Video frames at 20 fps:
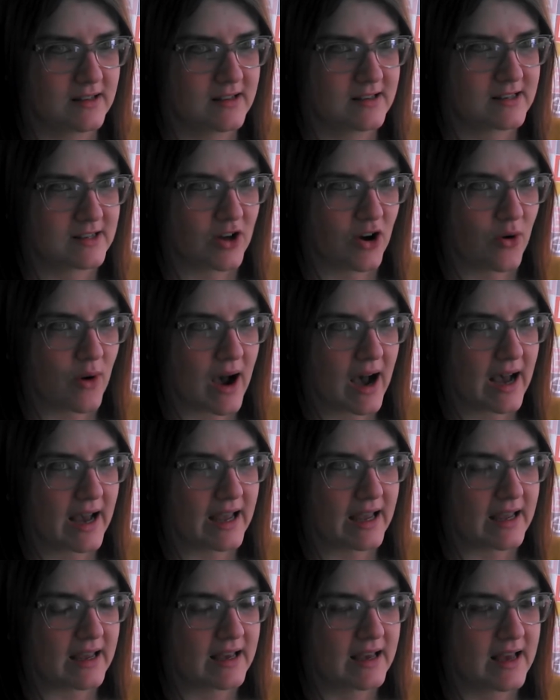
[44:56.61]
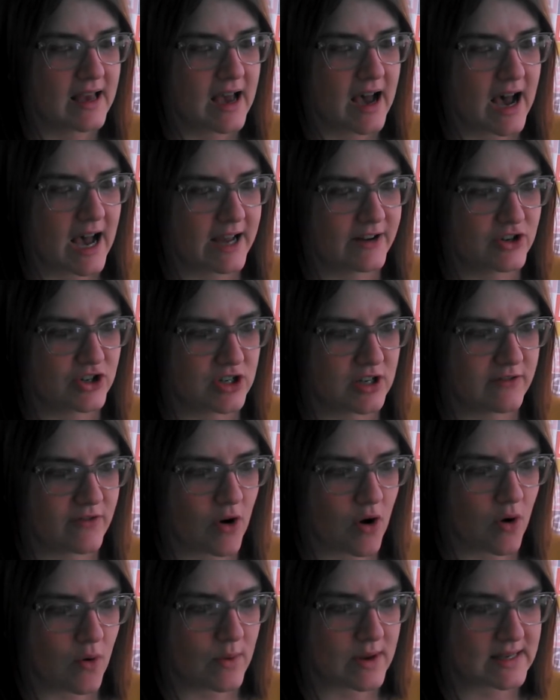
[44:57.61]
So I just have
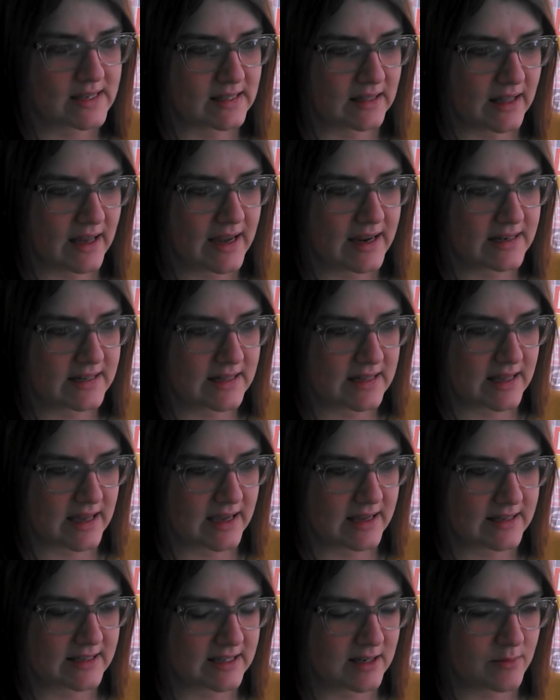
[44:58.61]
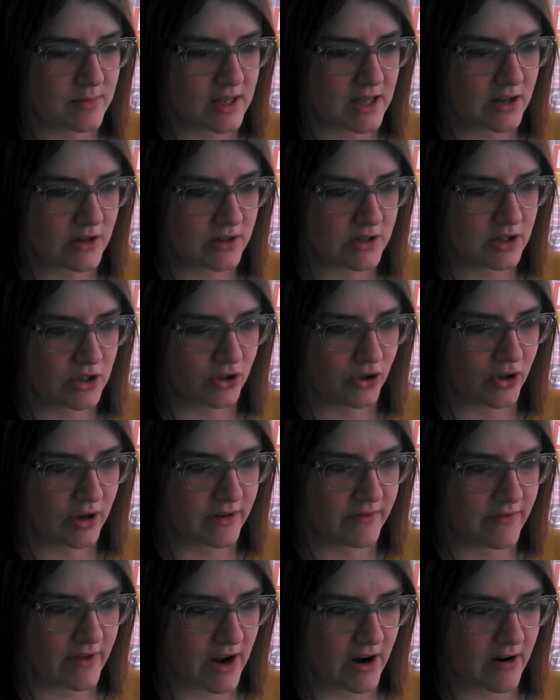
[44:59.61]
always liked things to
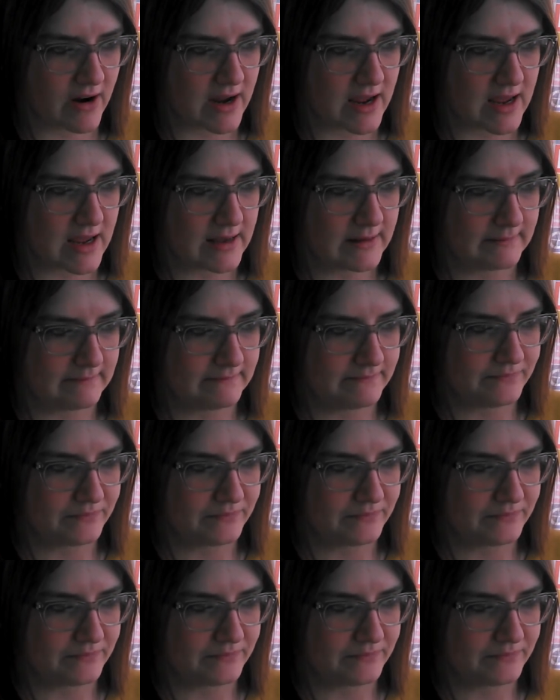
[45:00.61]
look very